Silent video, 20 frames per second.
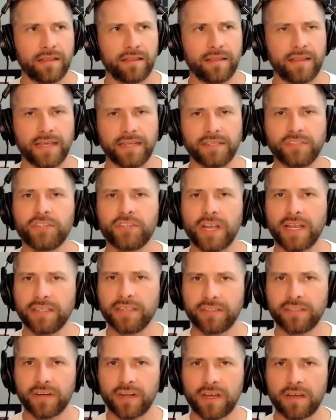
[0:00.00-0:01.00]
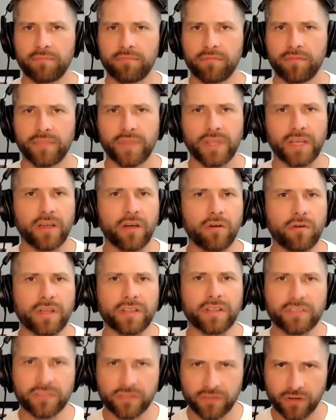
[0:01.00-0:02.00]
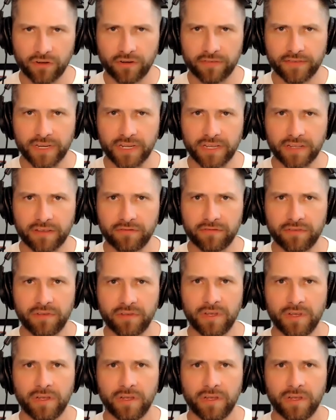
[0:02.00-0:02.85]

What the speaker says: they change it up. They go conservative.